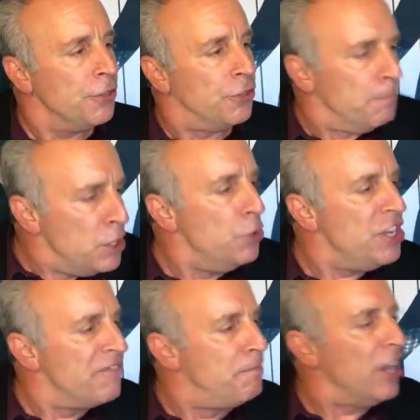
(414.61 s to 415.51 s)
The
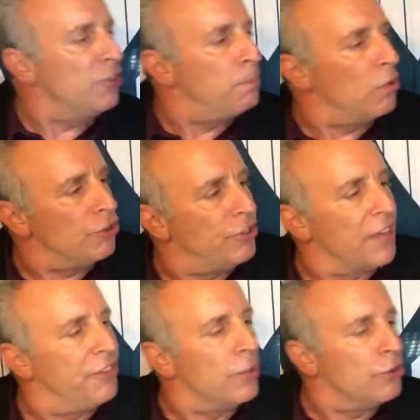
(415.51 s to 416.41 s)
beauty of baseball is
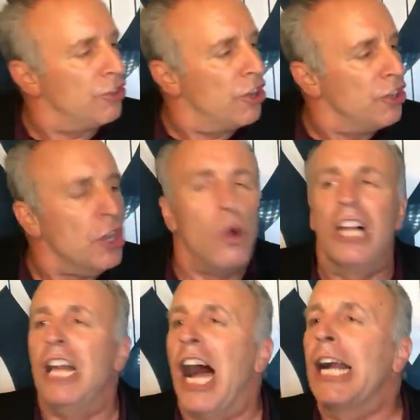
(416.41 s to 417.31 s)
that there is no
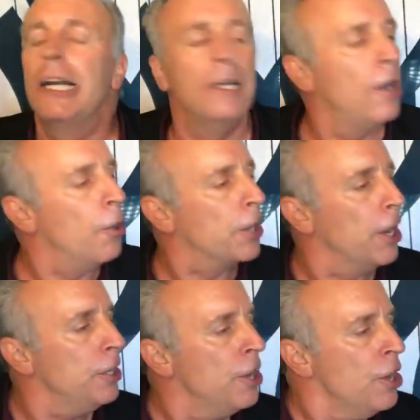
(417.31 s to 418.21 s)
clock,
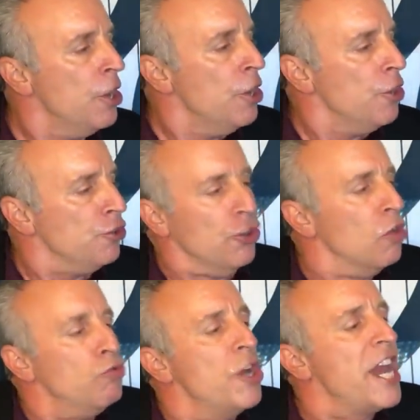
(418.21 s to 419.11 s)
okay? You
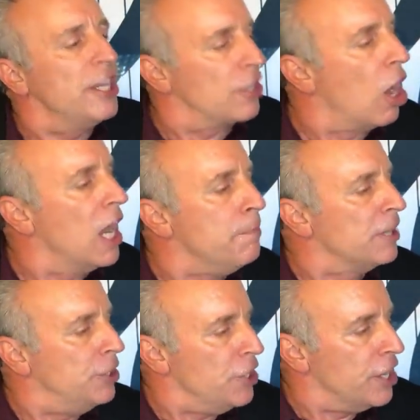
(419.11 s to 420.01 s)
don't run out of time
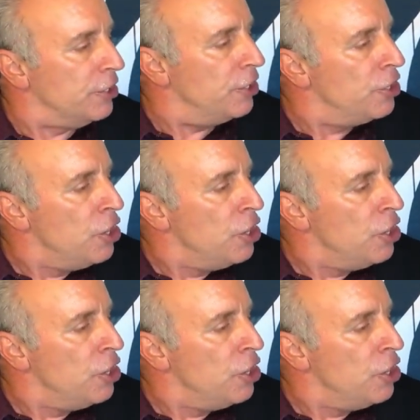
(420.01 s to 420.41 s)
at the end.